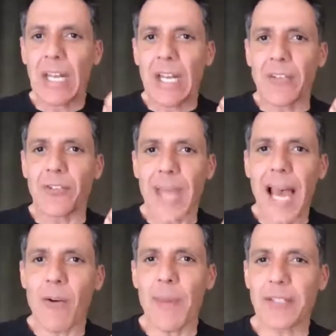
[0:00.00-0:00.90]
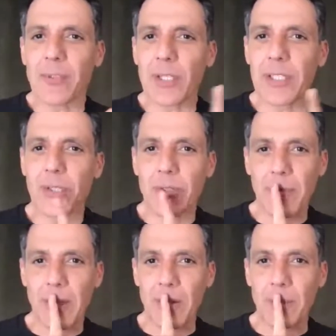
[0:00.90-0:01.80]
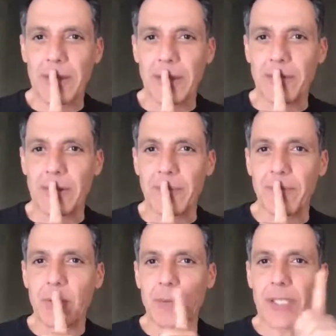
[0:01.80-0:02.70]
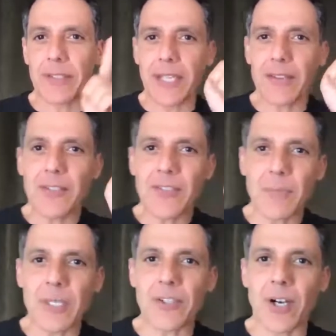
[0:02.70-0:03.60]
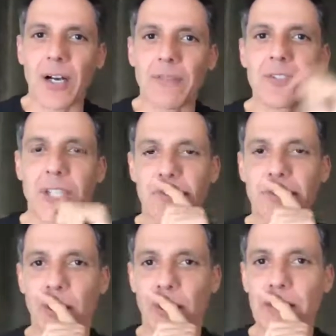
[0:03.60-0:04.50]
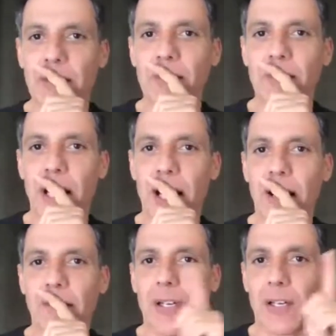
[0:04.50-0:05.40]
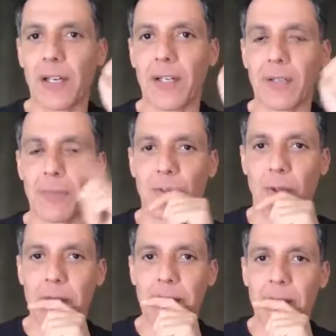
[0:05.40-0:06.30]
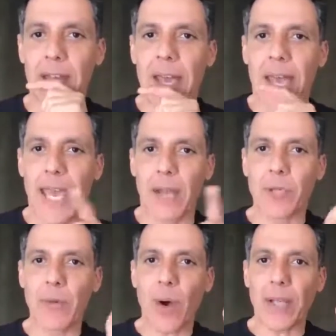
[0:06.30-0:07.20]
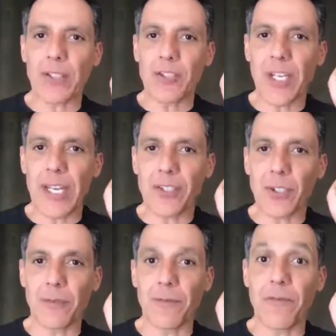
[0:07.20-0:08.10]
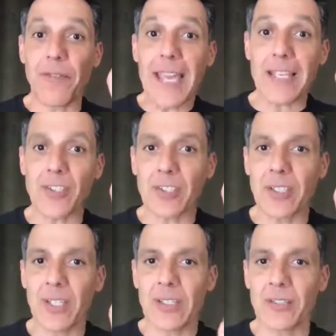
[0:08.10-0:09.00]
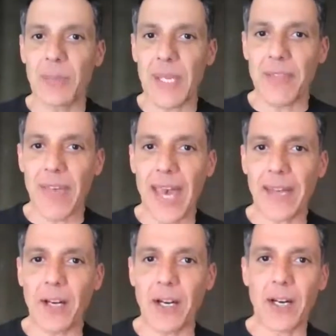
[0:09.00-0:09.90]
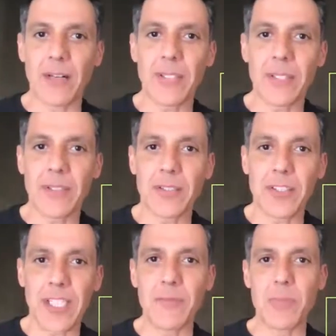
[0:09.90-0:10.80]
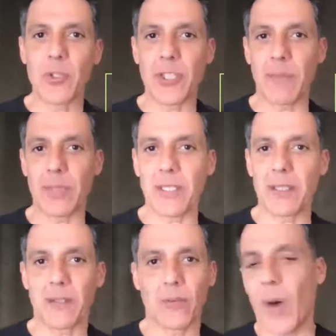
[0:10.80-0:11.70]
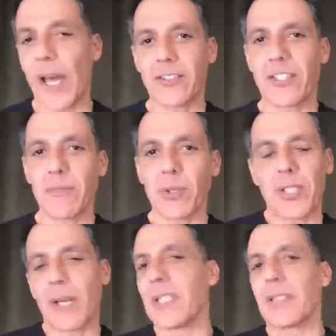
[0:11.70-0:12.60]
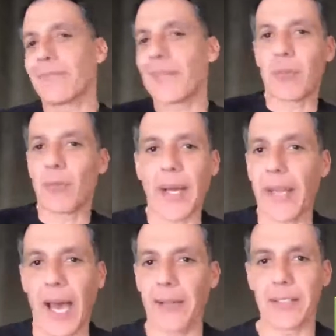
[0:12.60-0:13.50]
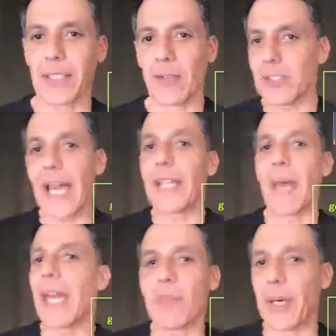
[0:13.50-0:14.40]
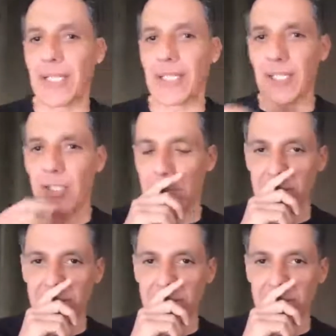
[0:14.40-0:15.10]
So now imagine we're going to do something a little bit different. We're going to take this image of Jennifer Lawrence, the performer, and we want to change her face to be that of Steve Buscemi. Why Steve Buscemi? I mean, why not? You know, just anybody it could have been.